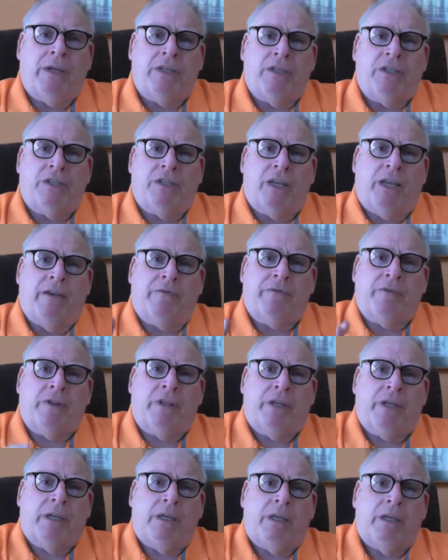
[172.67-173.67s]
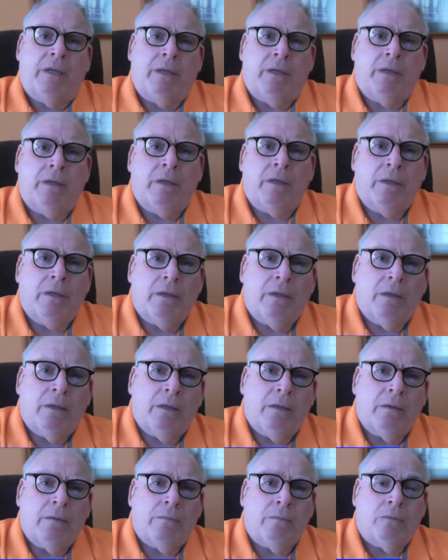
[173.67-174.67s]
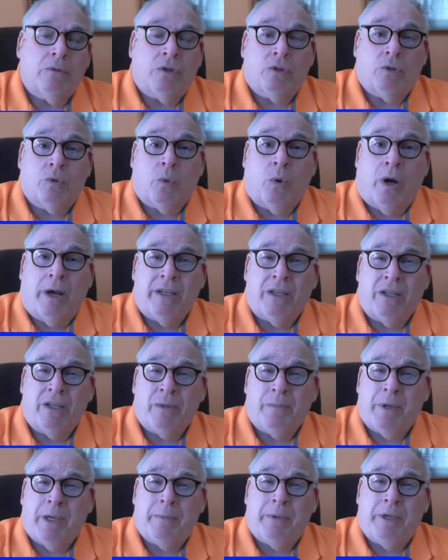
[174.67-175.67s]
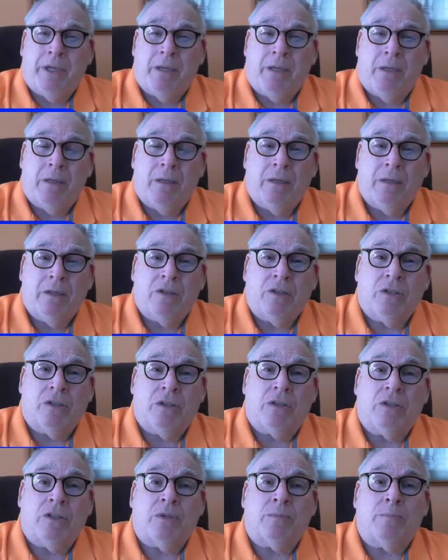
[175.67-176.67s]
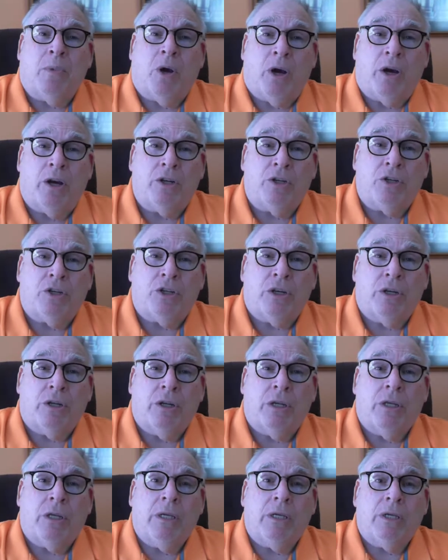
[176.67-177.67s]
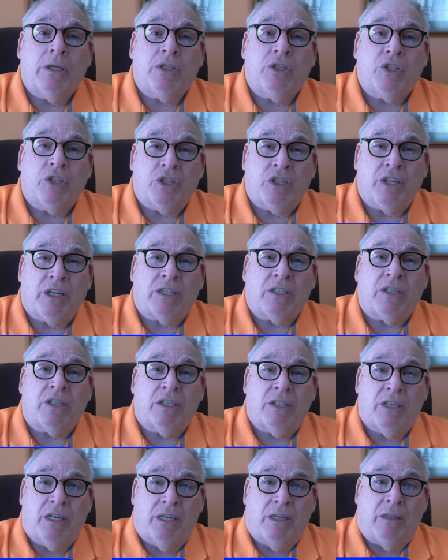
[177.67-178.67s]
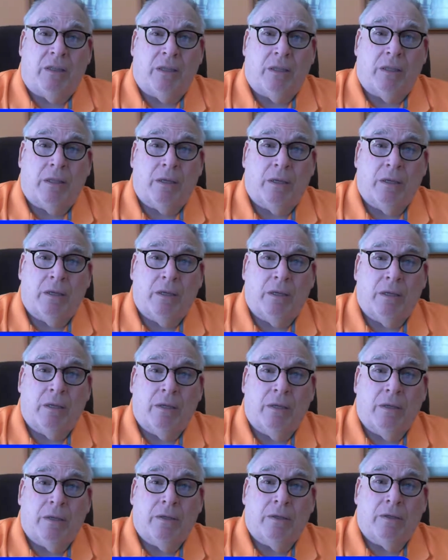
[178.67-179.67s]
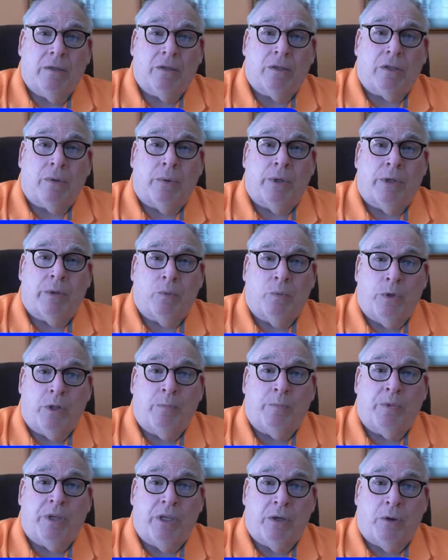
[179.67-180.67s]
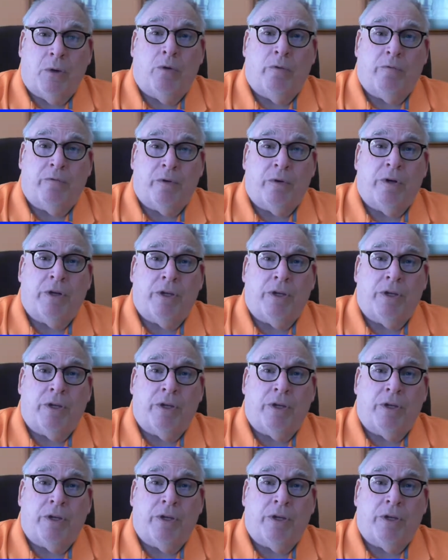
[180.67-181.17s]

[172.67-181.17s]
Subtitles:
safely twice, maybe, since March 16th. So it will be over a